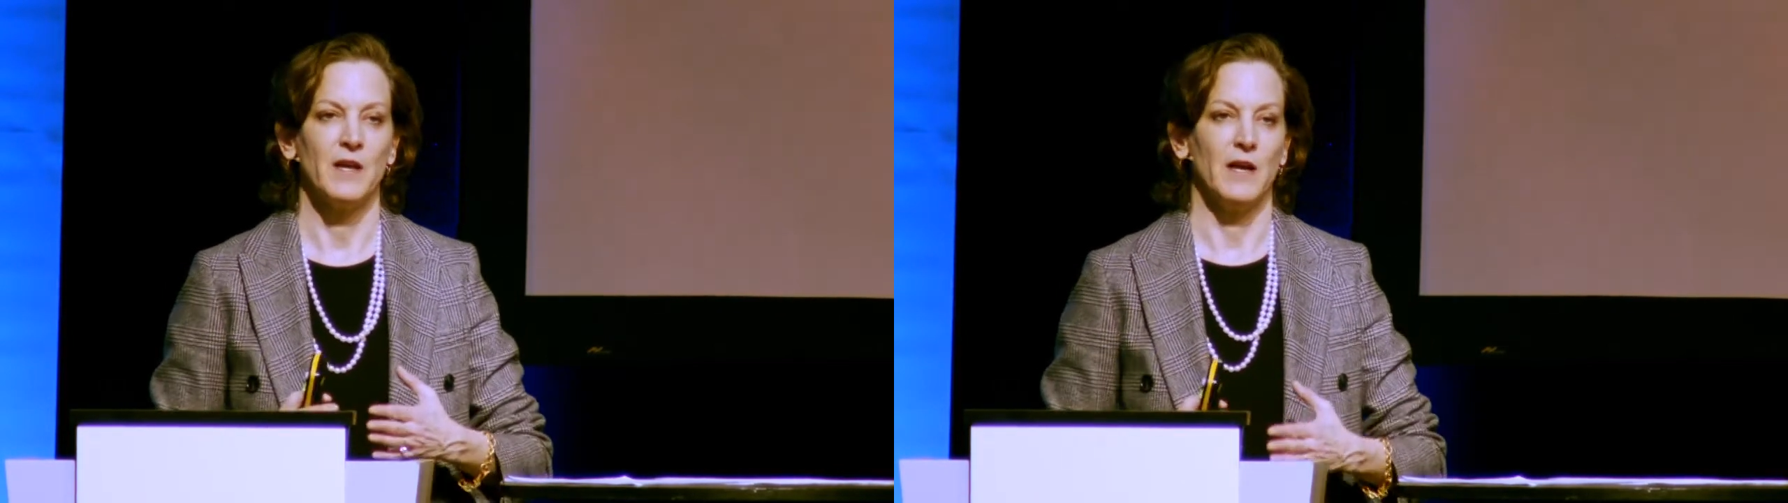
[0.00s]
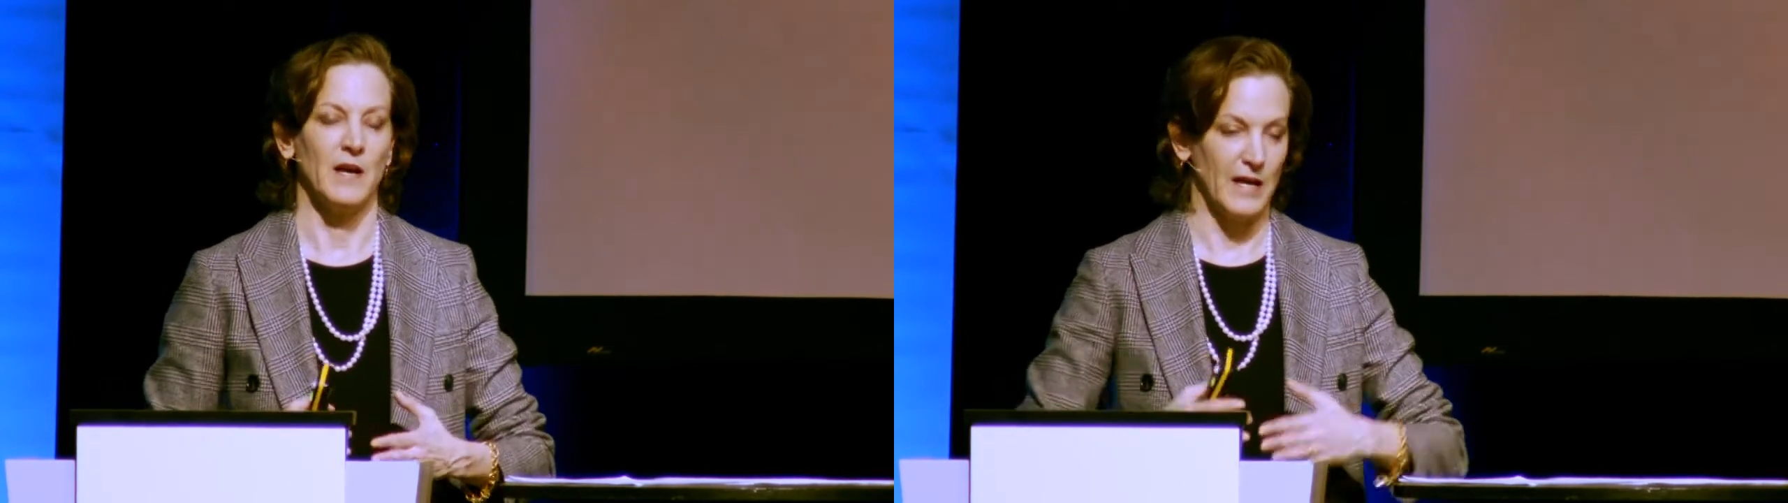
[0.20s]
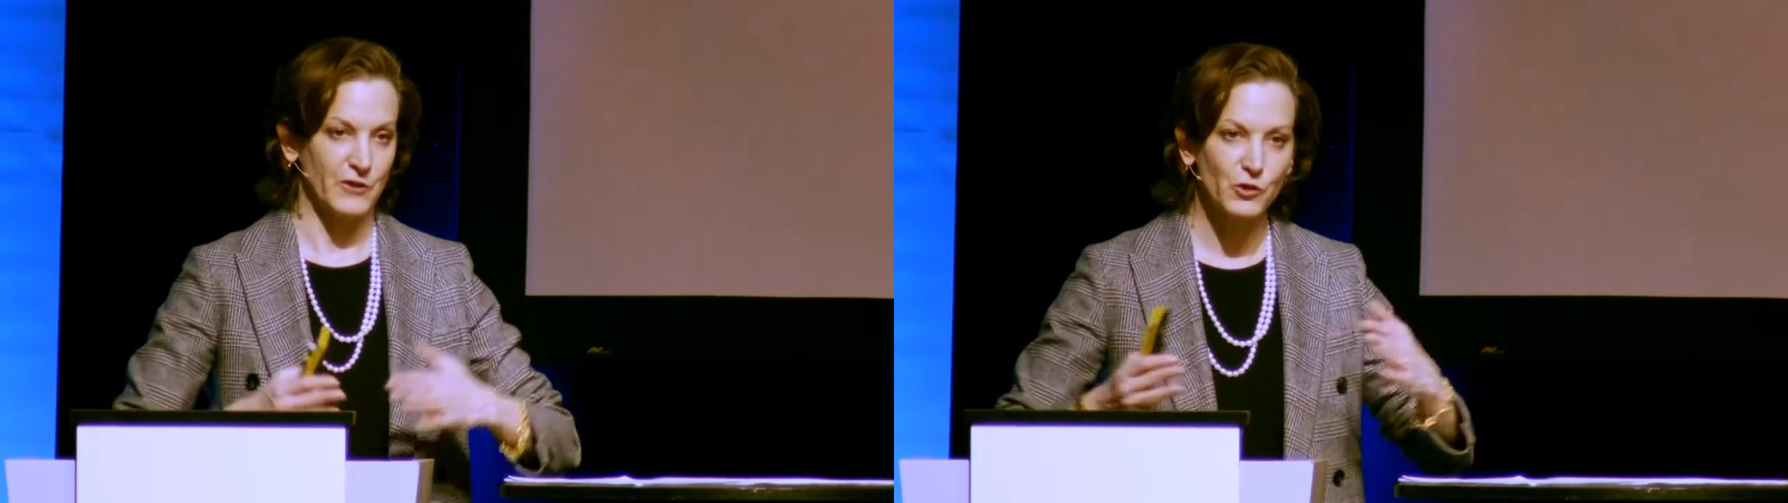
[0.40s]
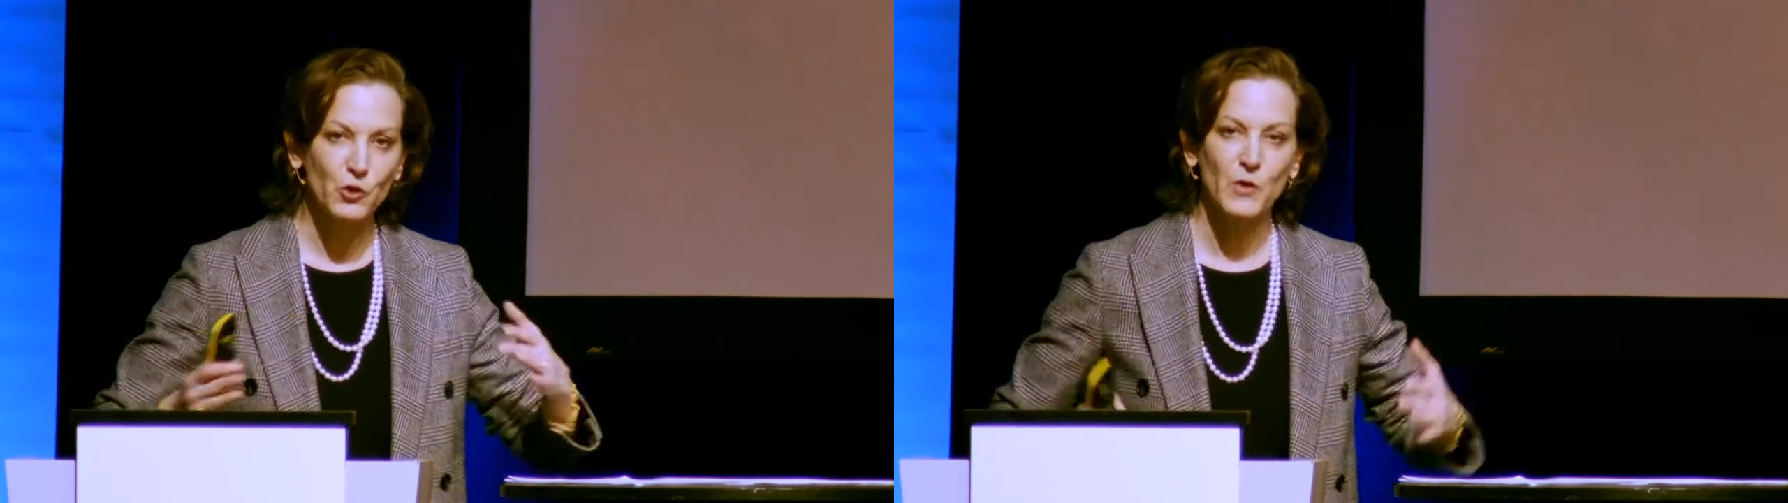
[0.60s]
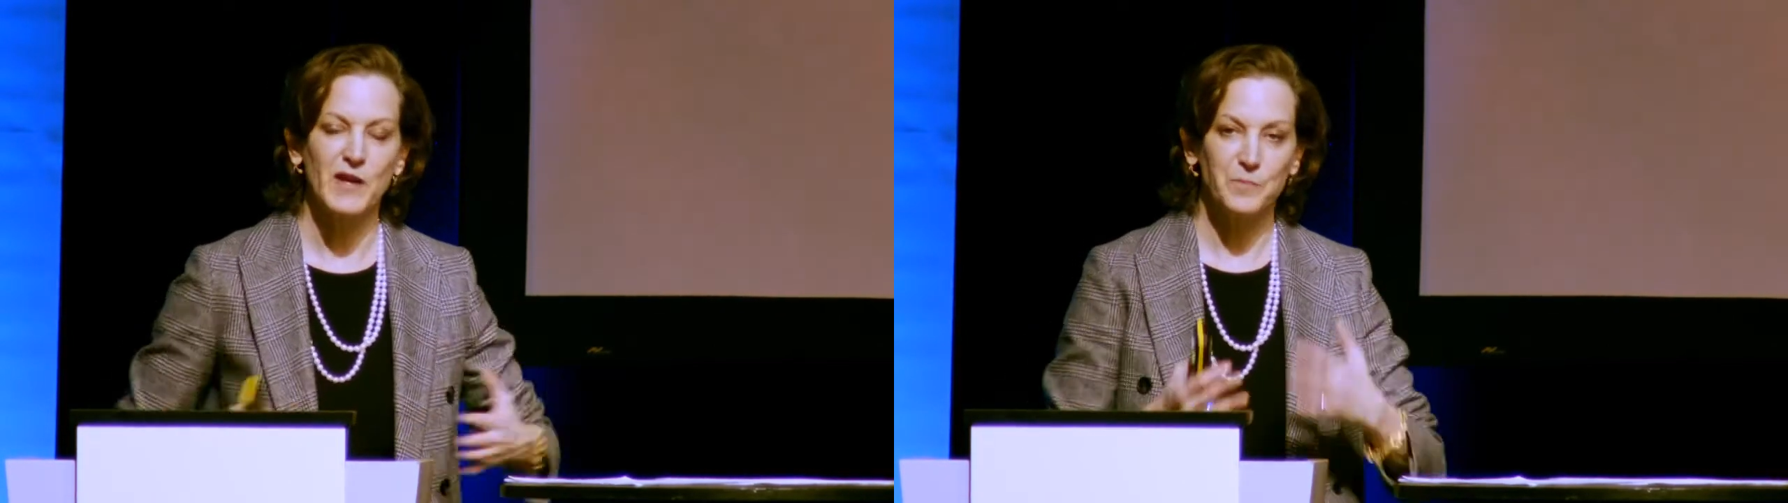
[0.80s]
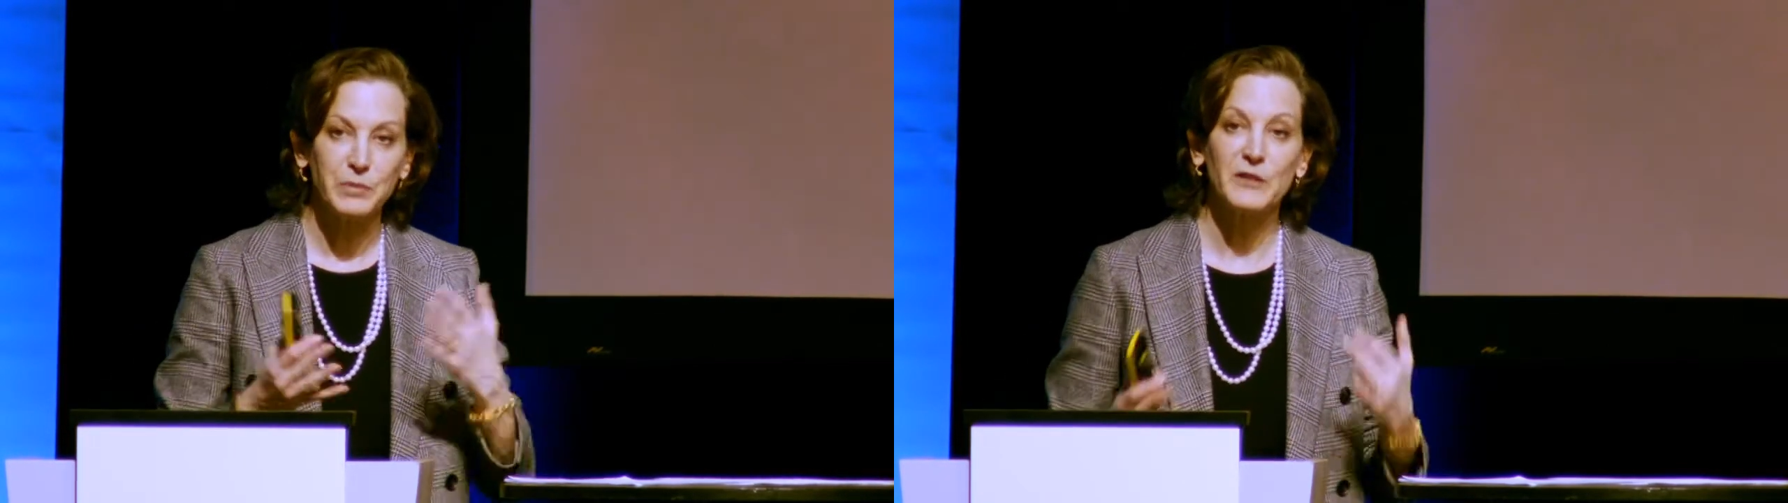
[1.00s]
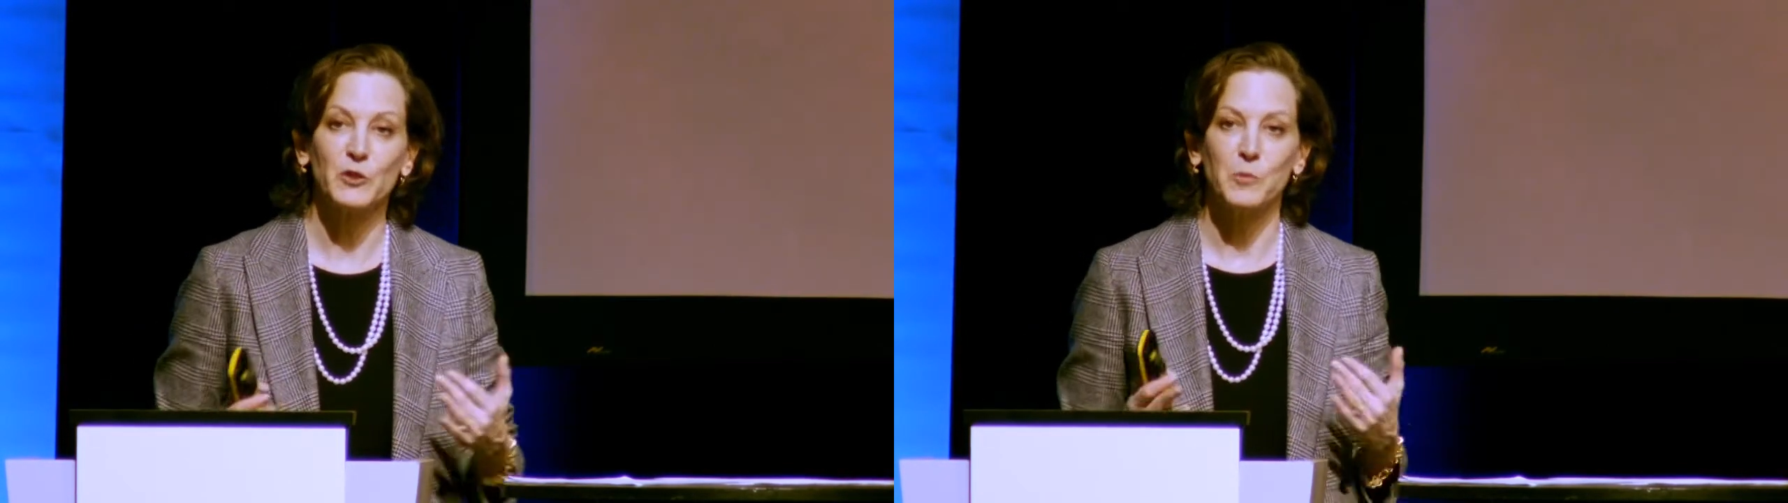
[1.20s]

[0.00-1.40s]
and to create political